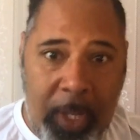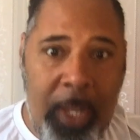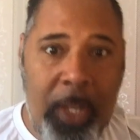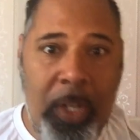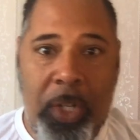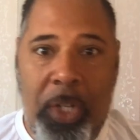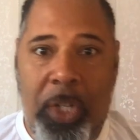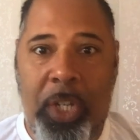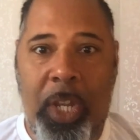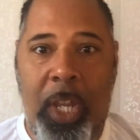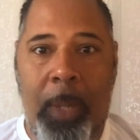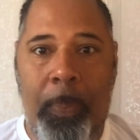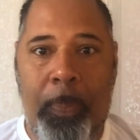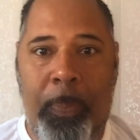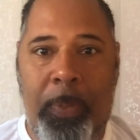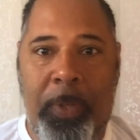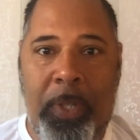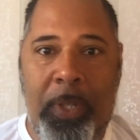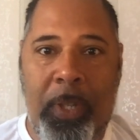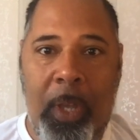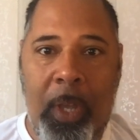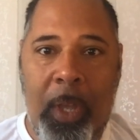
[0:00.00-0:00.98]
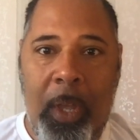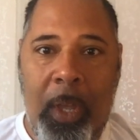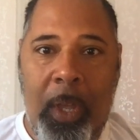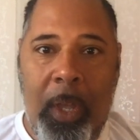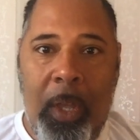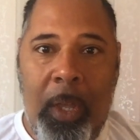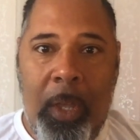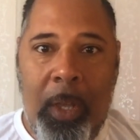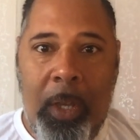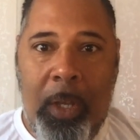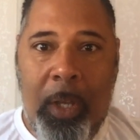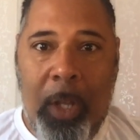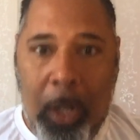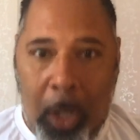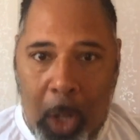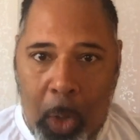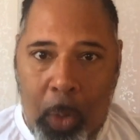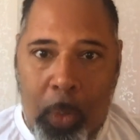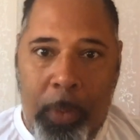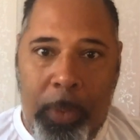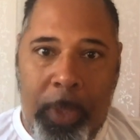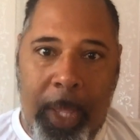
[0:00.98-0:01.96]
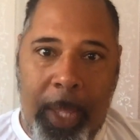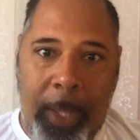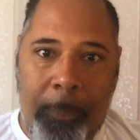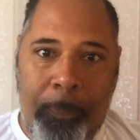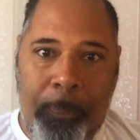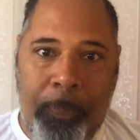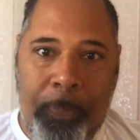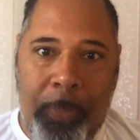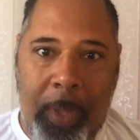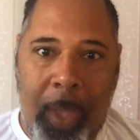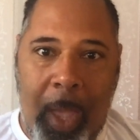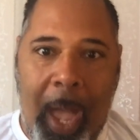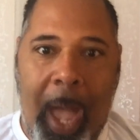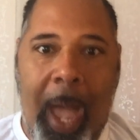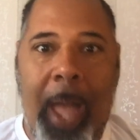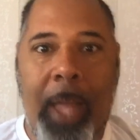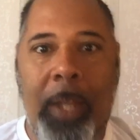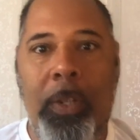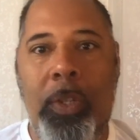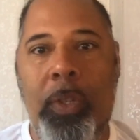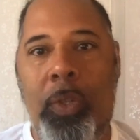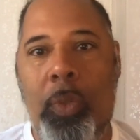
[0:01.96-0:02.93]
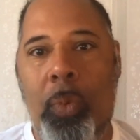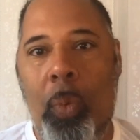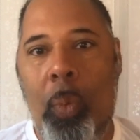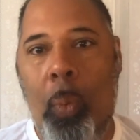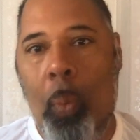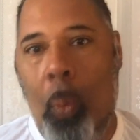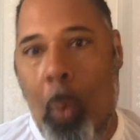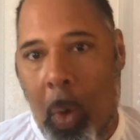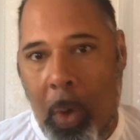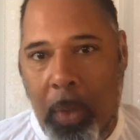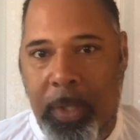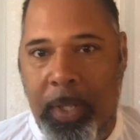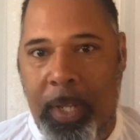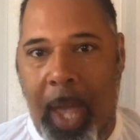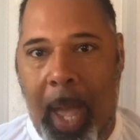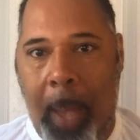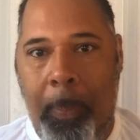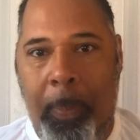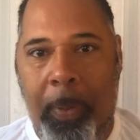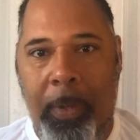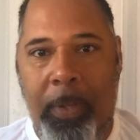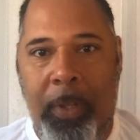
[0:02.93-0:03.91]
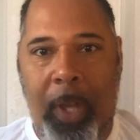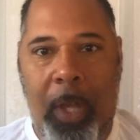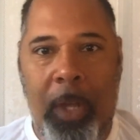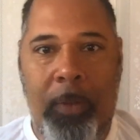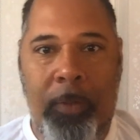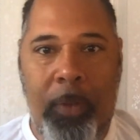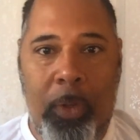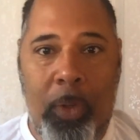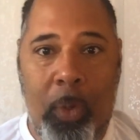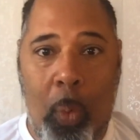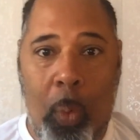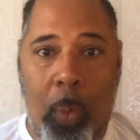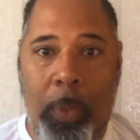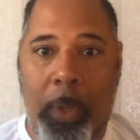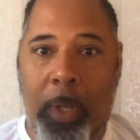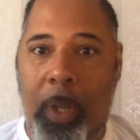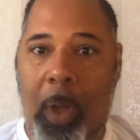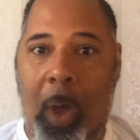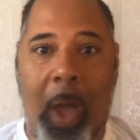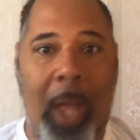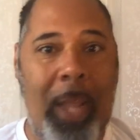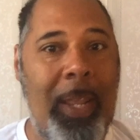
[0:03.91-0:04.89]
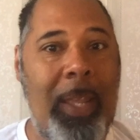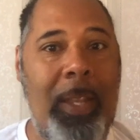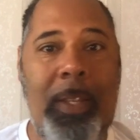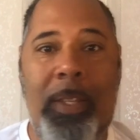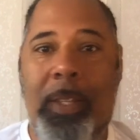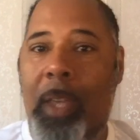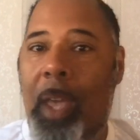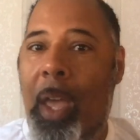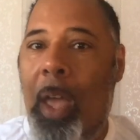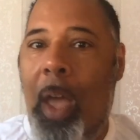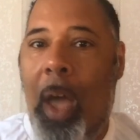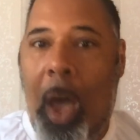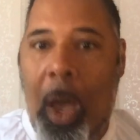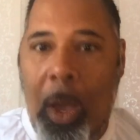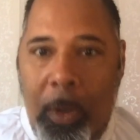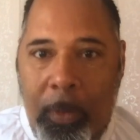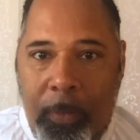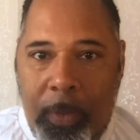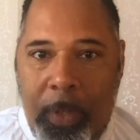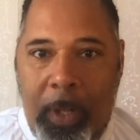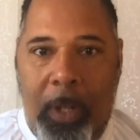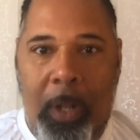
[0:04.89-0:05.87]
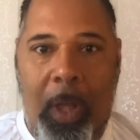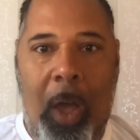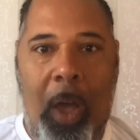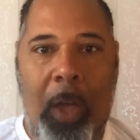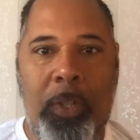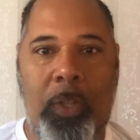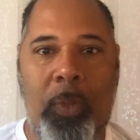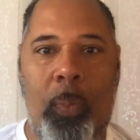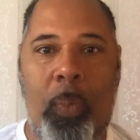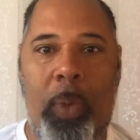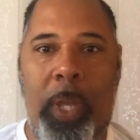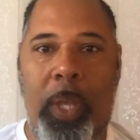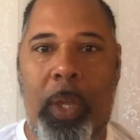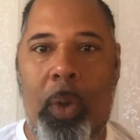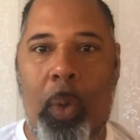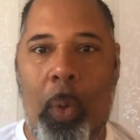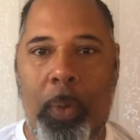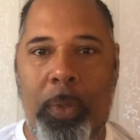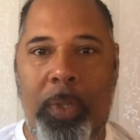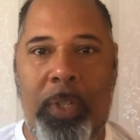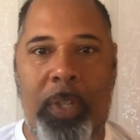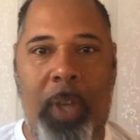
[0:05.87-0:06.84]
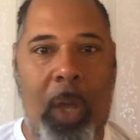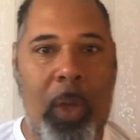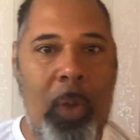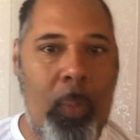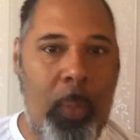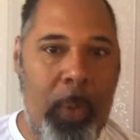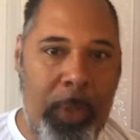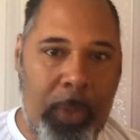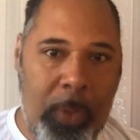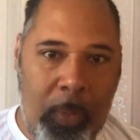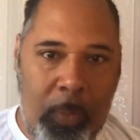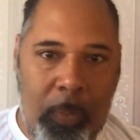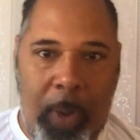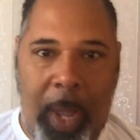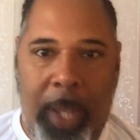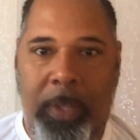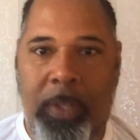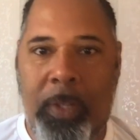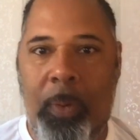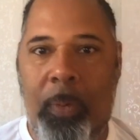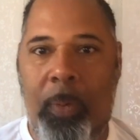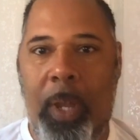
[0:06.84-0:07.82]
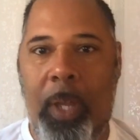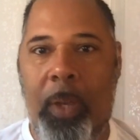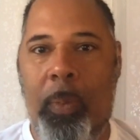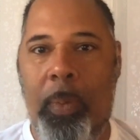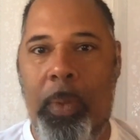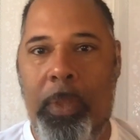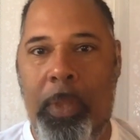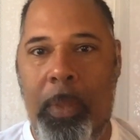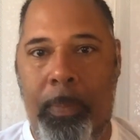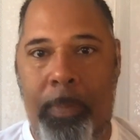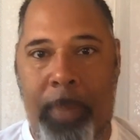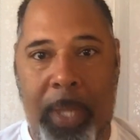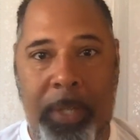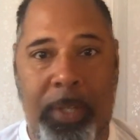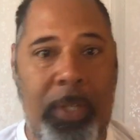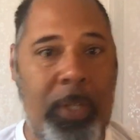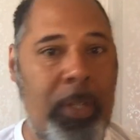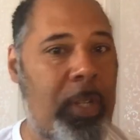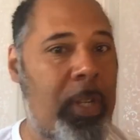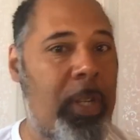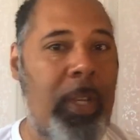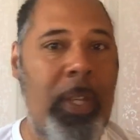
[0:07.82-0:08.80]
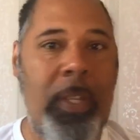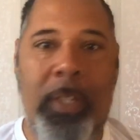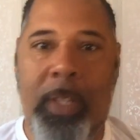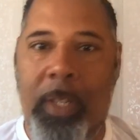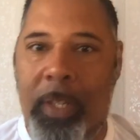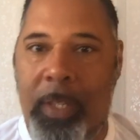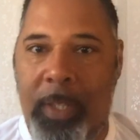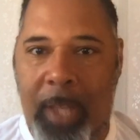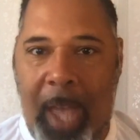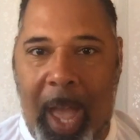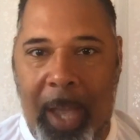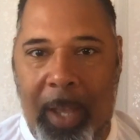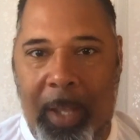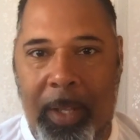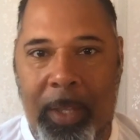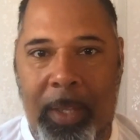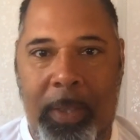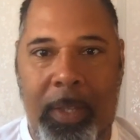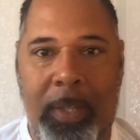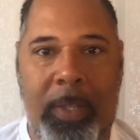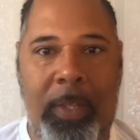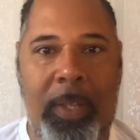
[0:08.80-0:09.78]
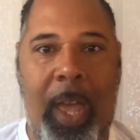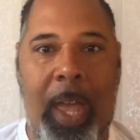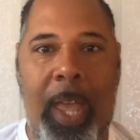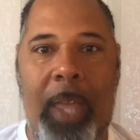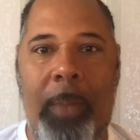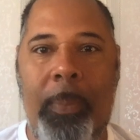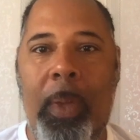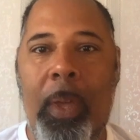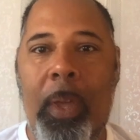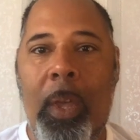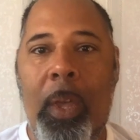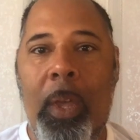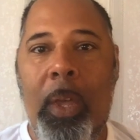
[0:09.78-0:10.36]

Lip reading: in sheep's clothing. And what's happened over Northern Ireland over the last week or so with the rhetoric, with the messaging, is exactly the same.